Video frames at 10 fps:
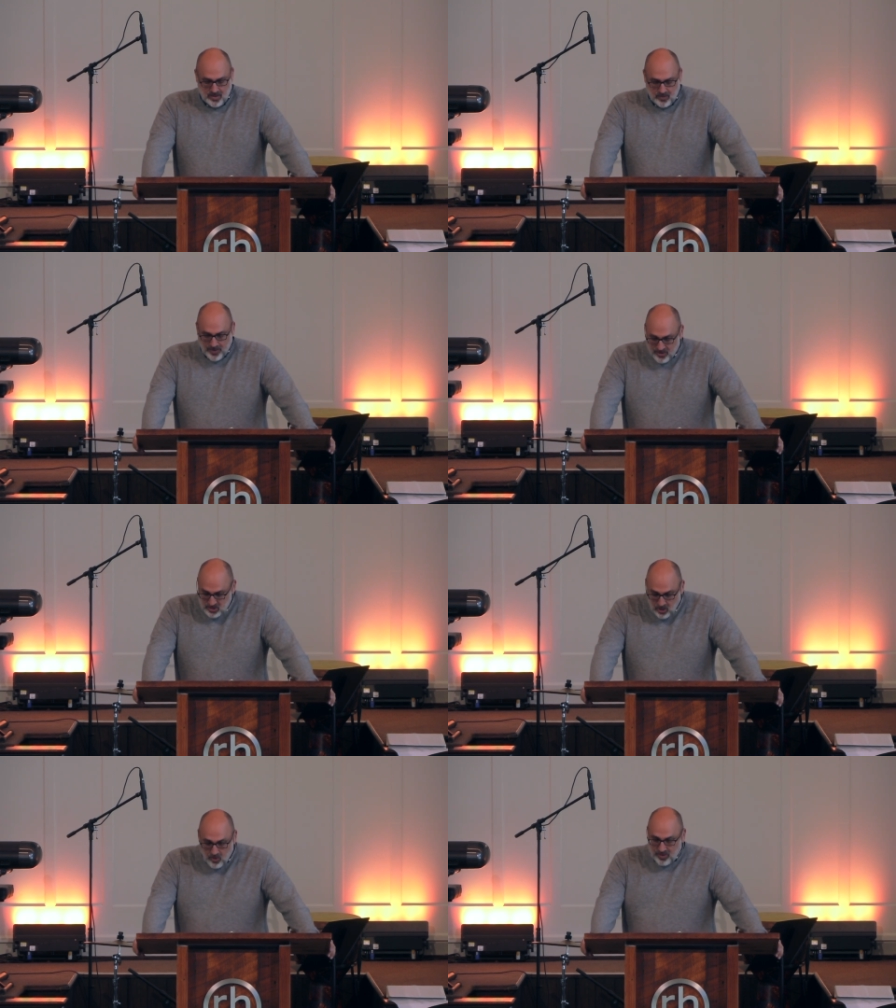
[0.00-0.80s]
We are
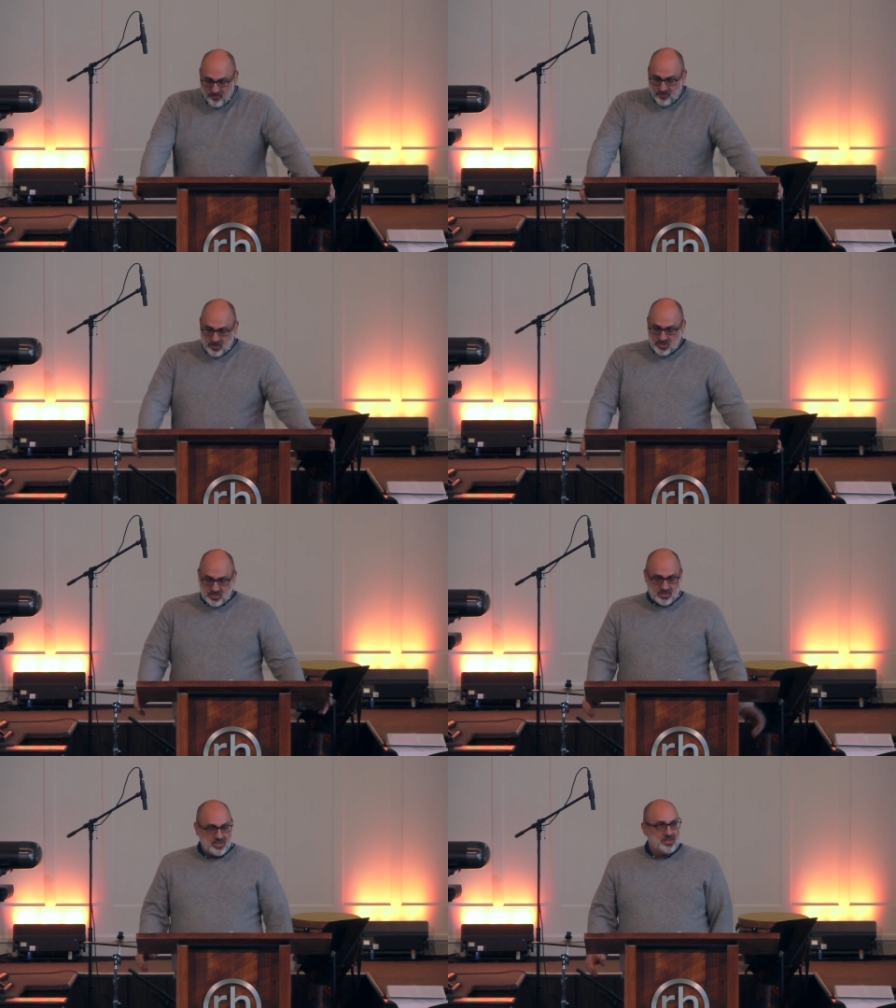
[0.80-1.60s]
told in 1
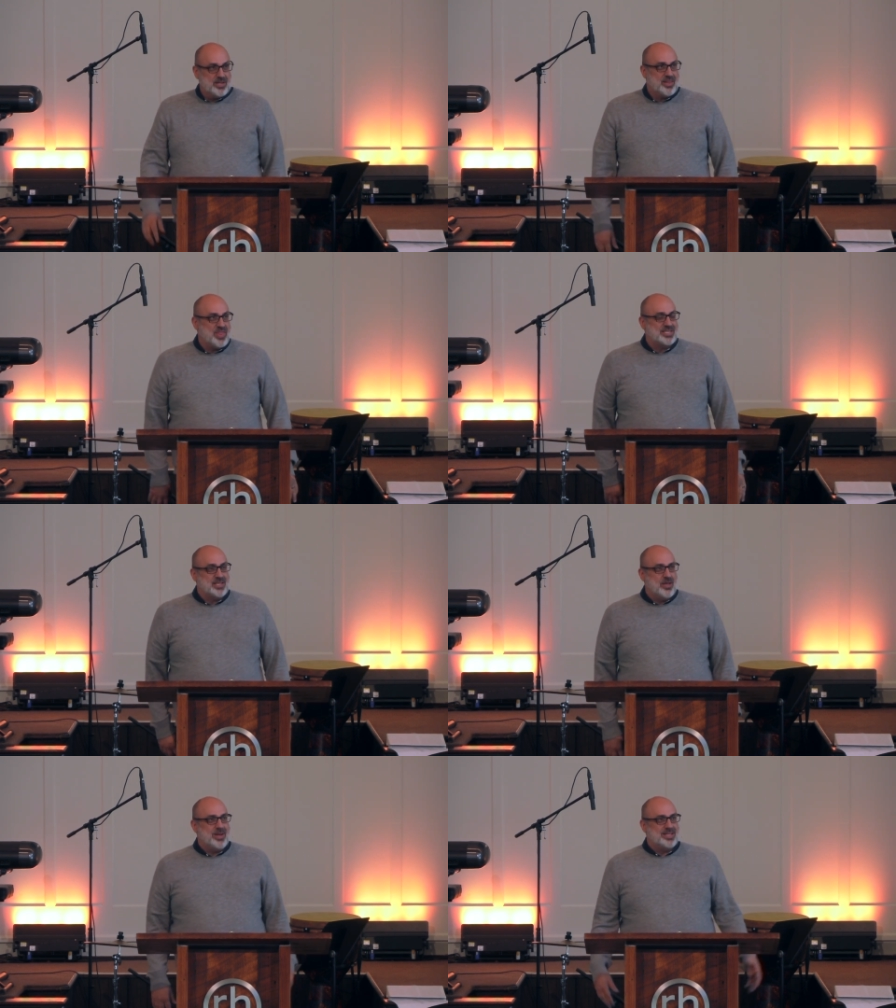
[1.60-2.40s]

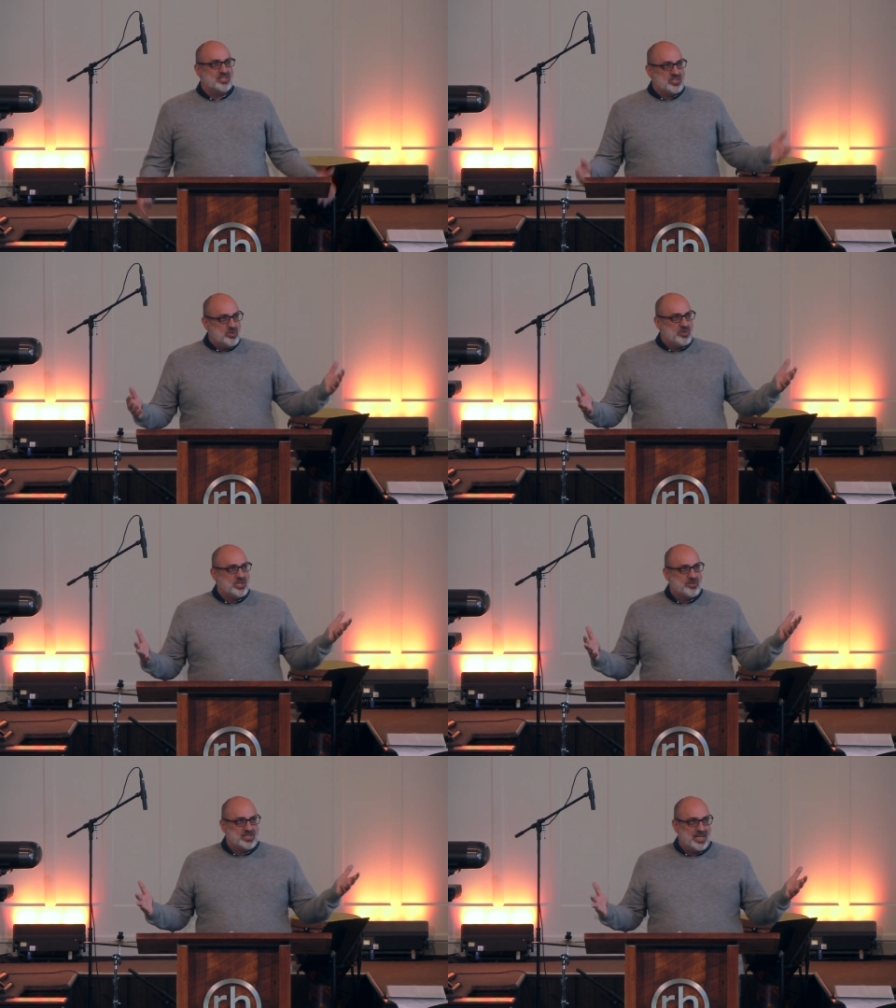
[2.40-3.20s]
Thessalonians
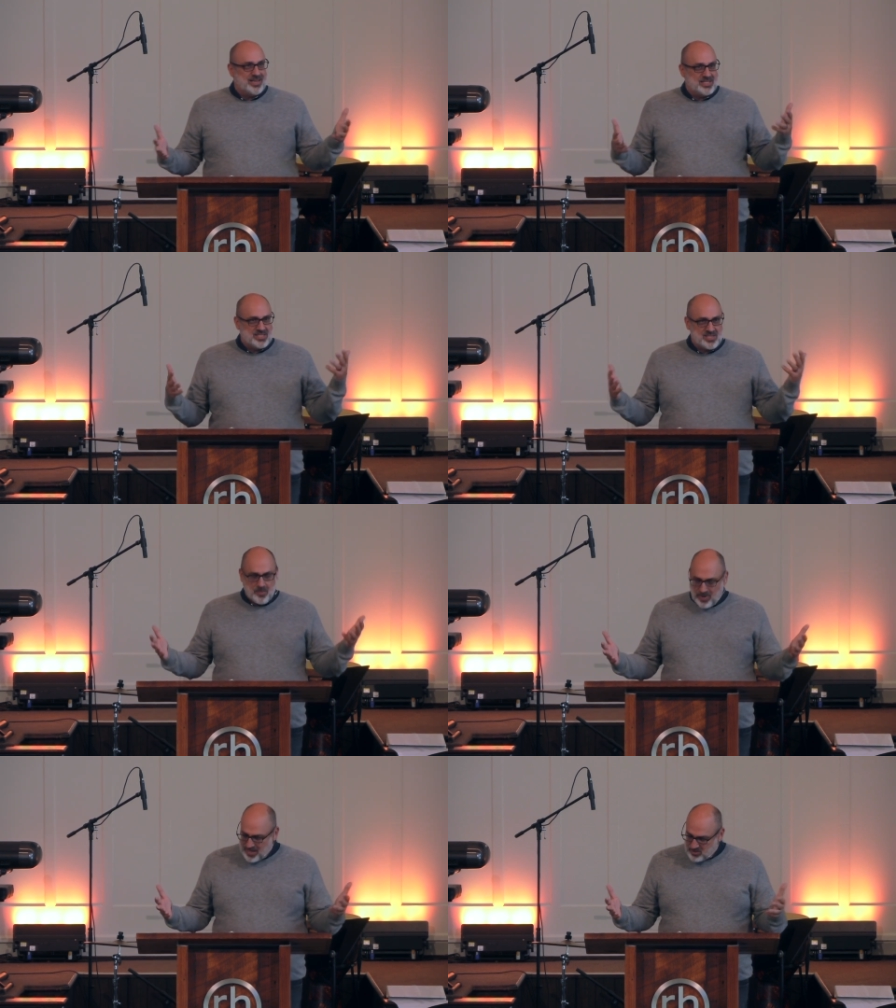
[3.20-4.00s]
2.13, this is the
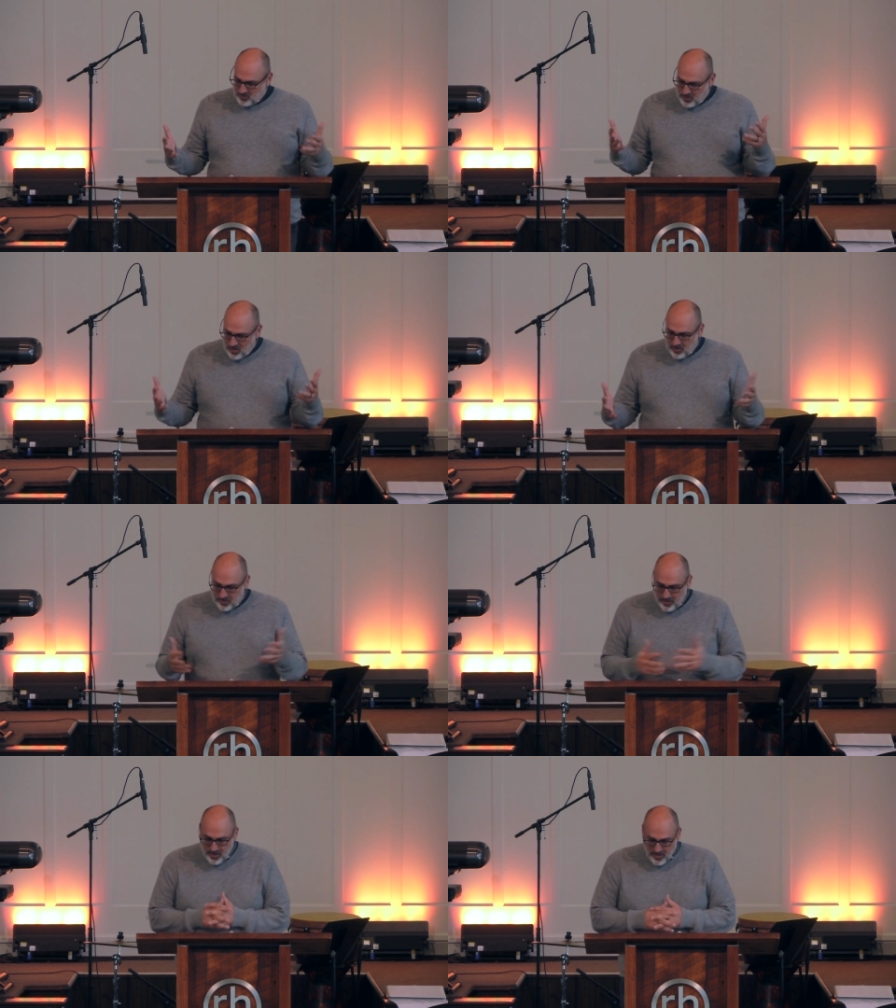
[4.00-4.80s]
Apostle
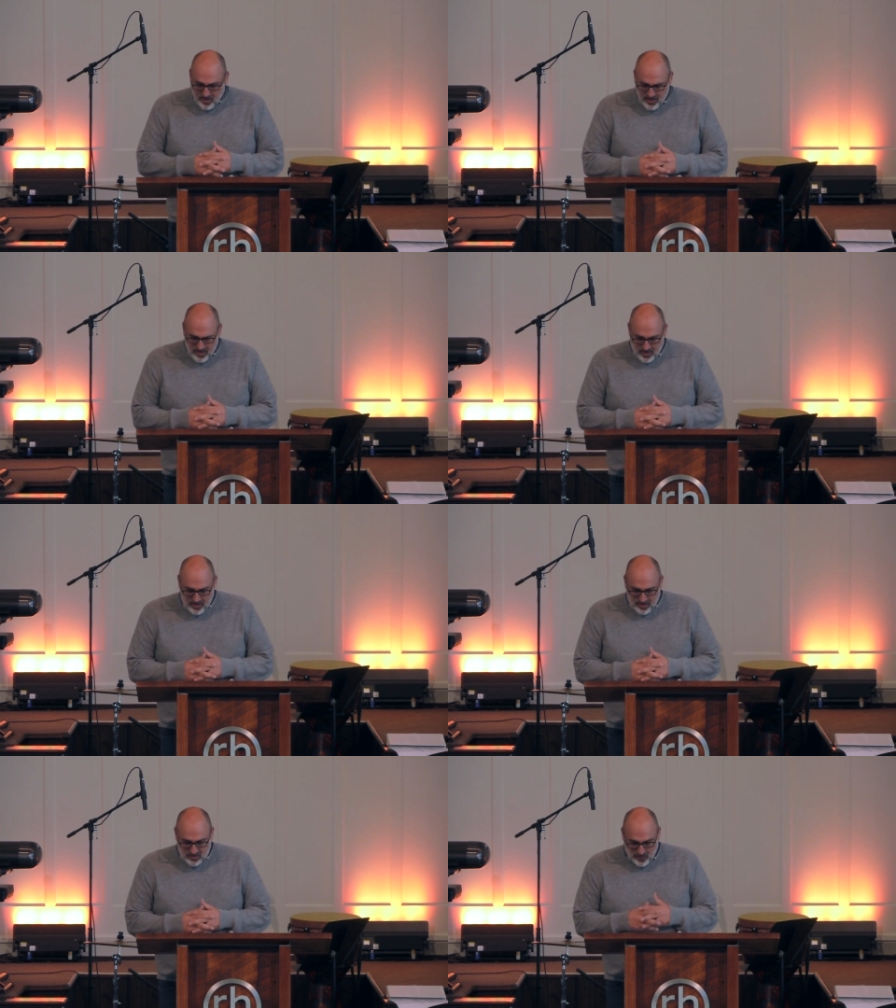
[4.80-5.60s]
Paul
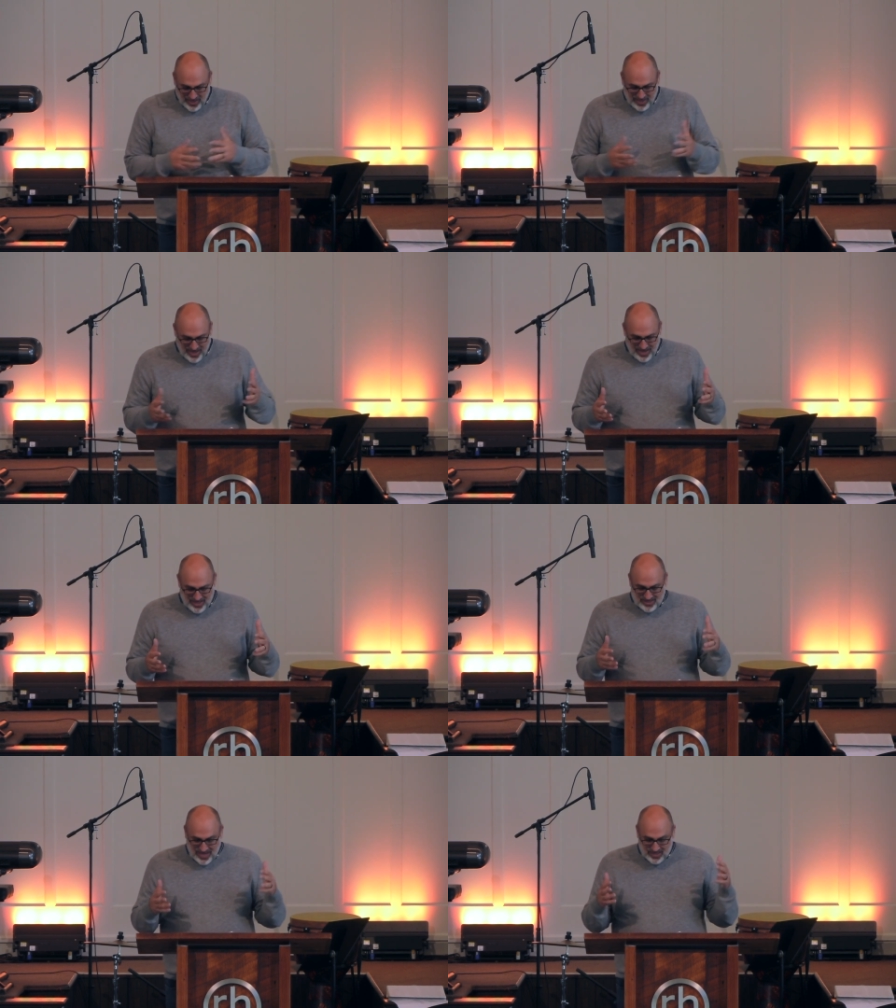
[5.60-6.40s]
speaking. He
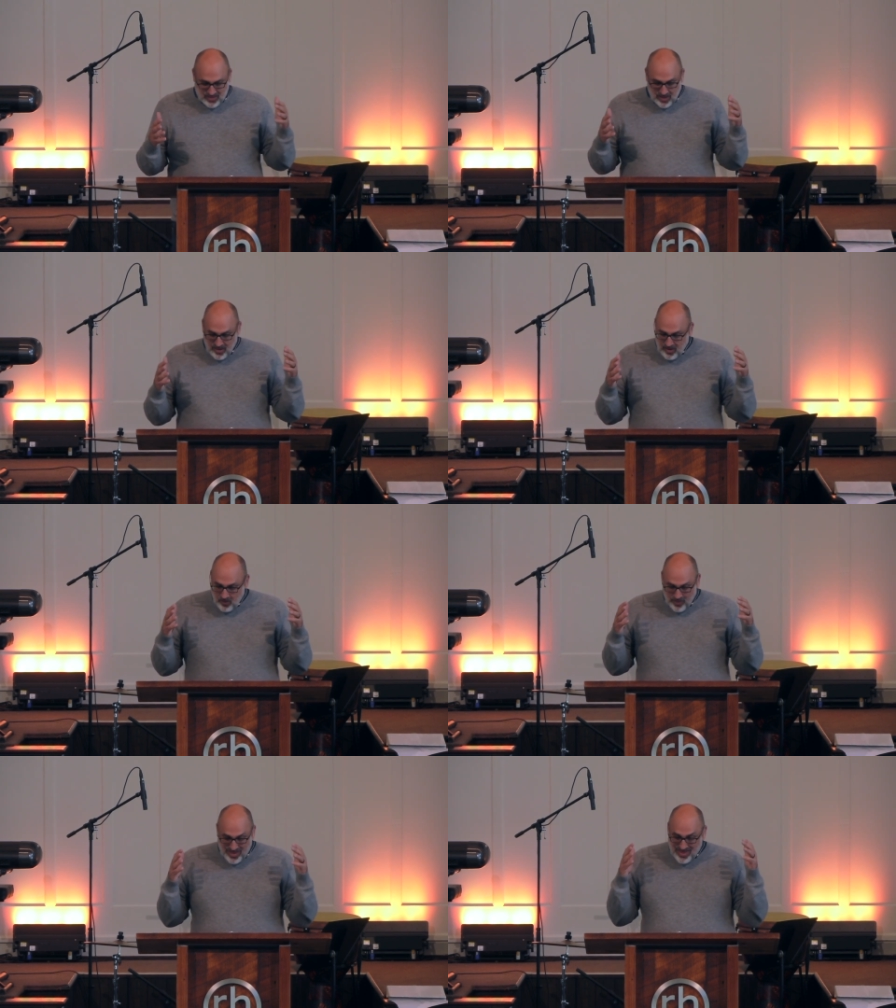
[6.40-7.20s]
says,
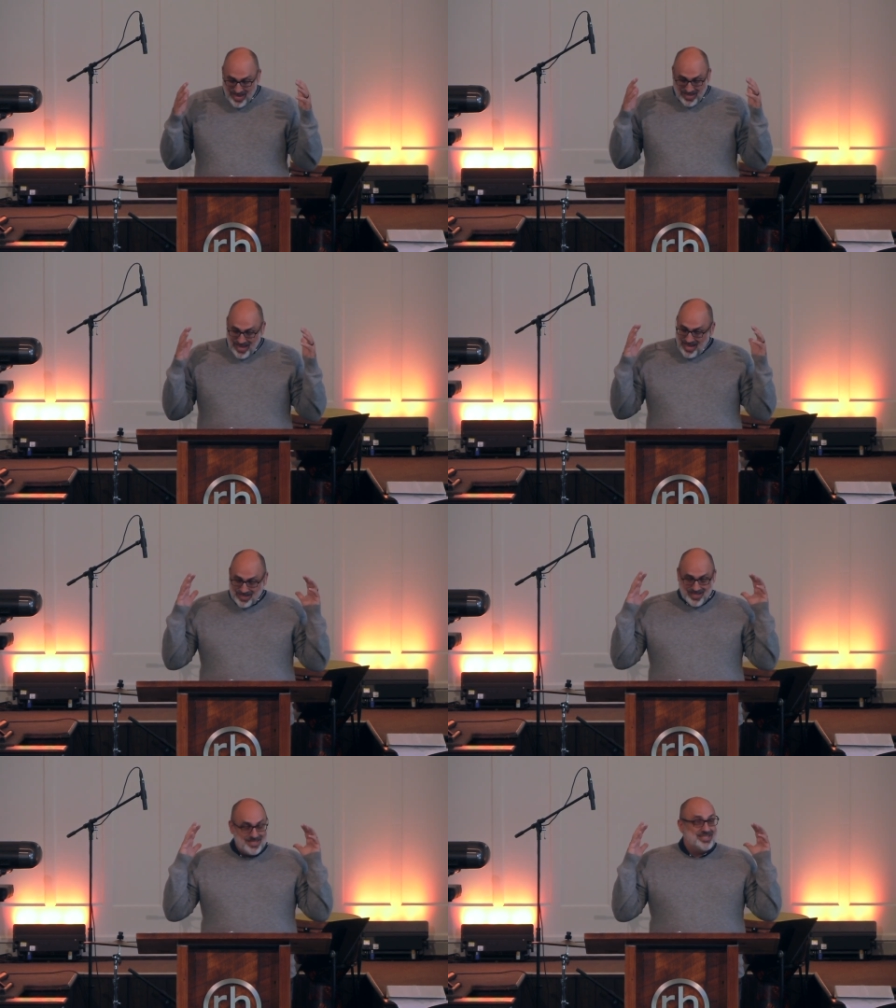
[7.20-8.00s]
we thank
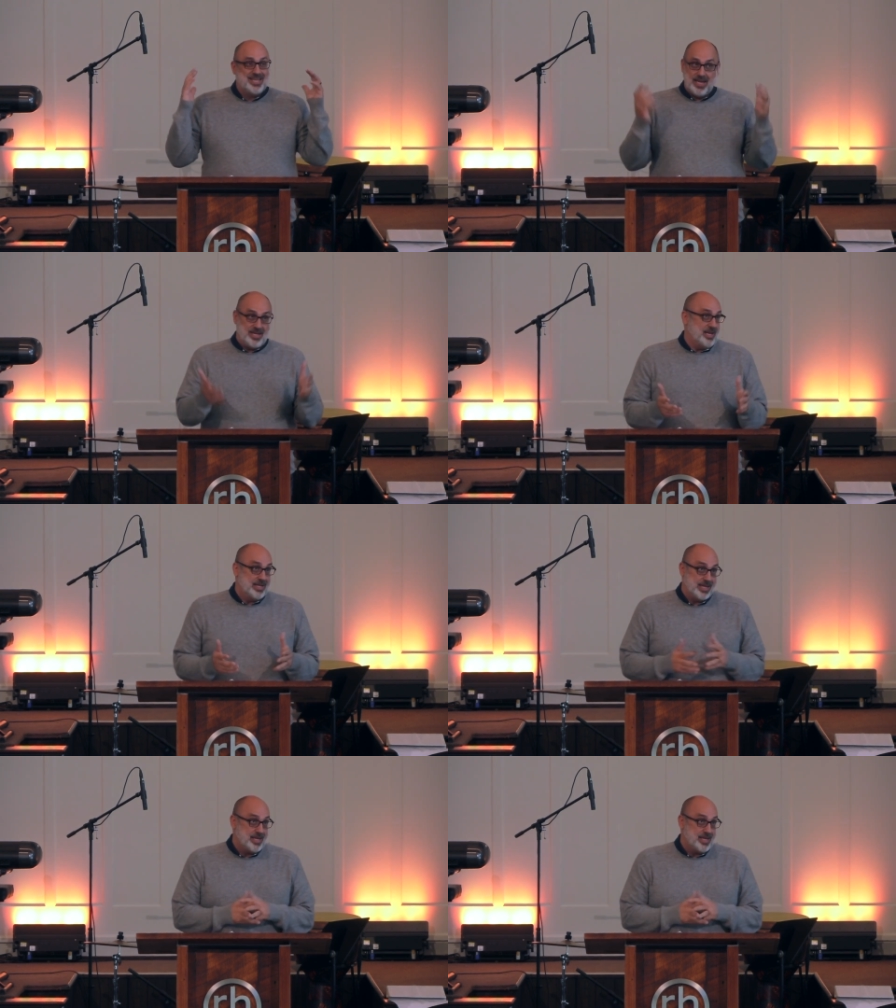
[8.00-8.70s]
God continually.